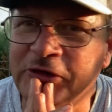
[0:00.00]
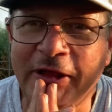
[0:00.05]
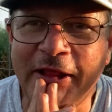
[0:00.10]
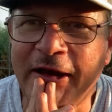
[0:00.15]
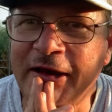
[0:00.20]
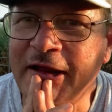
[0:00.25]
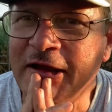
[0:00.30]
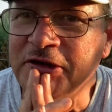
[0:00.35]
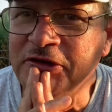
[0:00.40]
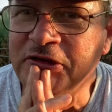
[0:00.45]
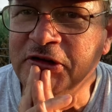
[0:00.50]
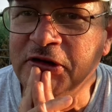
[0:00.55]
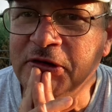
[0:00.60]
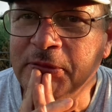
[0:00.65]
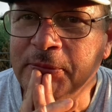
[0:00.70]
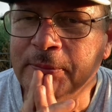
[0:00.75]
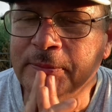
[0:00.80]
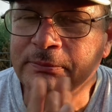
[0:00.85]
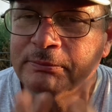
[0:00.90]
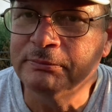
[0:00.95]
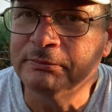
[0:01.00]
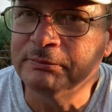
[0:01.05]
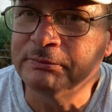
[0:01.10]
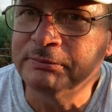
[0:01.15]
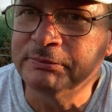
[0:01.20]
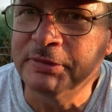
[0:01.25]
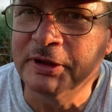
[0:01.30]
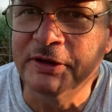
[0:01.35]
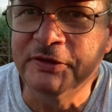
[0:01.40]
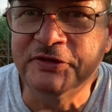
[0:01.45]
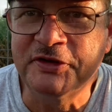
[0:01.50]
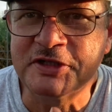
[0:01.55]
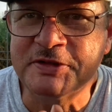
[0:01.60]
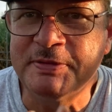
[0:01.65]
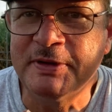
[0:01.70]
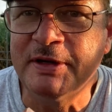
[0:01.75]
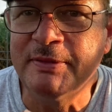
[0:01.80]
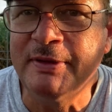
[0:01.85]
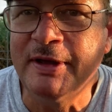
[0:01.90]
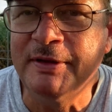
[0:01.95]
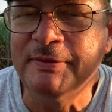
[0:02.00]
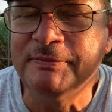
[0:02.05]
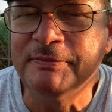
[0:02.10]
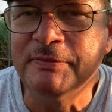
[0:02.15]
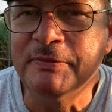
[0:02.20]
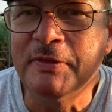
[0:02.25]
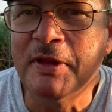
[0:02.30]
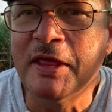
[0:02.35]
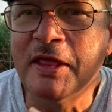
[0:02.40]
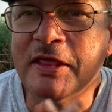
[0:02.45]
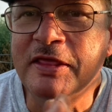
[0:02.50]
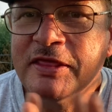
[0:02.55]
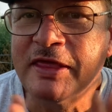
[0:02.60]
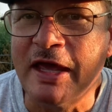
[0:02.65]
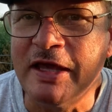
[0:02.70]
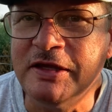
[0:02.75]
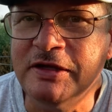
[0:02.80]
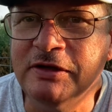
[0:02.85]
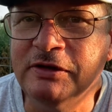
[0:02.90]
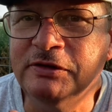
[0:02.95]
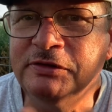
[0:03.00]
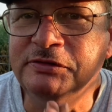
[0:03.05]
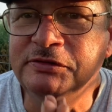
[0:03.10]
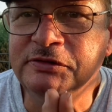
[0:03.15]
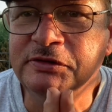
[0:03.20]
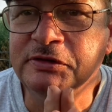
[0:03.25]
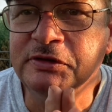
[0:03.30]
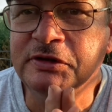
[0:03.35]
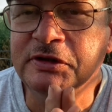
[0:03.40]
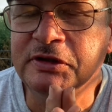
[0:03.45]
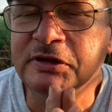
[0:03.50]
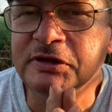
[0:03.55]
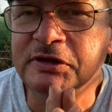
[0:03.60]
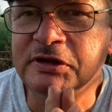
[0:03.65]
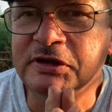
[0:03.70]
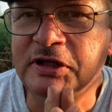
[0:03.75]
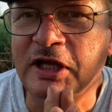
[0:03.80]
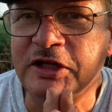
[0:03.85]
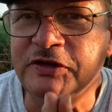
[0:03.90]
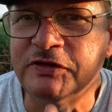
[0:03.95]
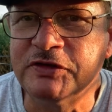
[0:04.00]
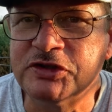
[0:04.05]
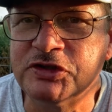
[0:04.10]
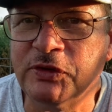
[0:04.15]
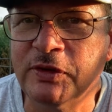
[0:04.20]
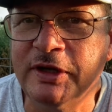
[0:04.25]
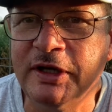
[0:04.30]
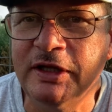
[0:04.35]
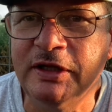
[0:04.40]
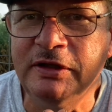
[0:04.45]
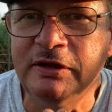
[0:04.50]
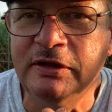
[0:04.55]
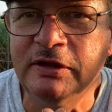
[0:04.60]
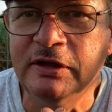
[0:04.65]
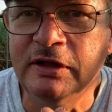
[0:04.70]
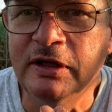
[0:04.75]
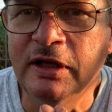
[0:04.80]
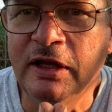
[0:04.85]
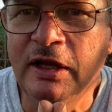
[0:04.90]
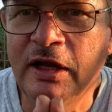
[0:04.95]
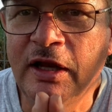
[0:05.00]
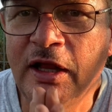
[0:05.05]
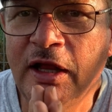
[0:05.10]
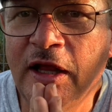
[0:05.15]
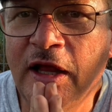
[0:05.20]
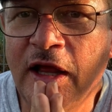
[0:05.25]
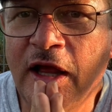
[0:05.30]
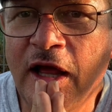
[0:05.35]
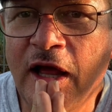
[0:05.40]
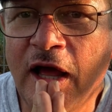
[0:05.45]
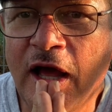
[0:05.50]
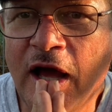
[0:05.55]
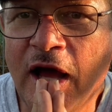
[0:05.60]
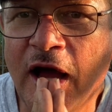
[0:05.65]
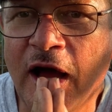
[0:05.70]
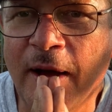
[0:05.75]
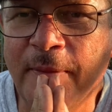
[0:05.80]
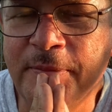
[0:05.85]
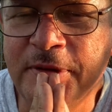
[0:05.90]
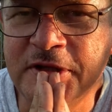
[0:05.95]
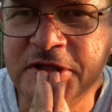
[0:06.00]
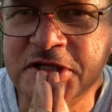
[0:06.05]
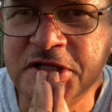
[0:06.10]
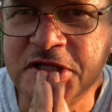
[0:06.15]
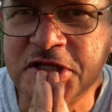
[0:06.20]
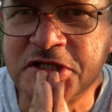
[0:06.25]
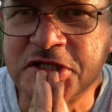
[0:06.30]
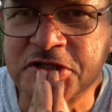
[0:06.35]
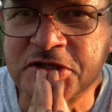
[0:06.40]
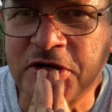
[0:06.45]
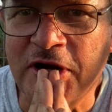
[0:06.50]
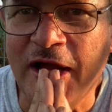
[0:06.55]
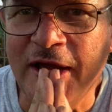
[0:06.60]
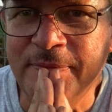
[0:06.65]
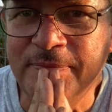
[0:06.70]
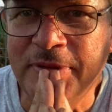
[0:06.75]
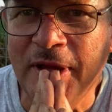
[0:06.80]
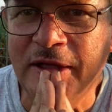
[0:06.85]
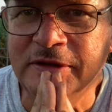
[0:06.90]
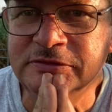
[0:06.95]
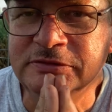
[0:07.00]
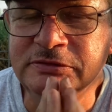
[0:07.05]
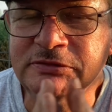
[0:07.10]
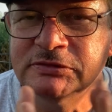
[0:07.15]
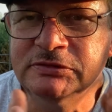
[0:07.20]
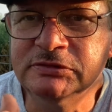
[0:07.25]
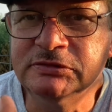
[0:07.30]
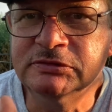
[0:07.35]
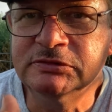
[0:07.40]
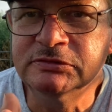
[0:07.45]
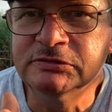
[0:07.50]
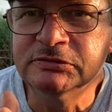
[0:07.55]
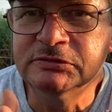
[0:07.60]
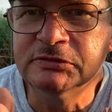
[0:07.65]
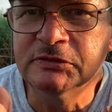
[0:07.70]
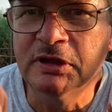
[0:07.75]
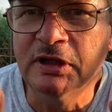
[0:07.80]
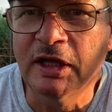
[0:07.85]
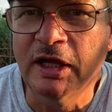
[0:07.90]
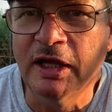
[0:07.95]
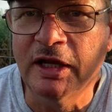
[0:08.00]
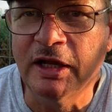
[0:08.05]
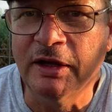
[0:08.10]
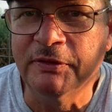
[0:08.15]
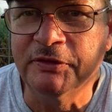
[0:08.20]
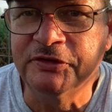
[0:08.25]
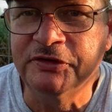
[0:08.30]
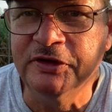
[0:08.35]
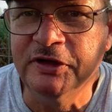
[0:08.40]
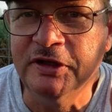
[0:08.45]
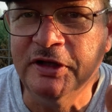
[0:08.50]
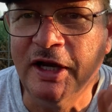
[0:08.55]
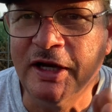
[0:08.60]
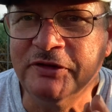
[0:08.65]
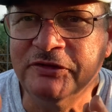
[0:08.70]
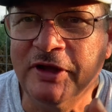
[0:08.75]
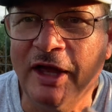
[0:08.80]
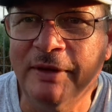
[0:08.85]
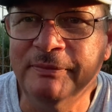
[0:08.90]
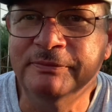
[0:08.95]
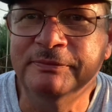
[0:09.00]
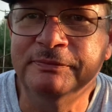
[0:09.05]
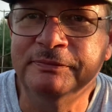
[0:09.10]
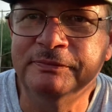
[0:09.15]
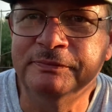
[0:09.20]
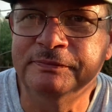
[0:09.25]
that next year, but it was an experiment. Thank you. Thanks for joining. Please hit the subscribe button, and I will see you the next time.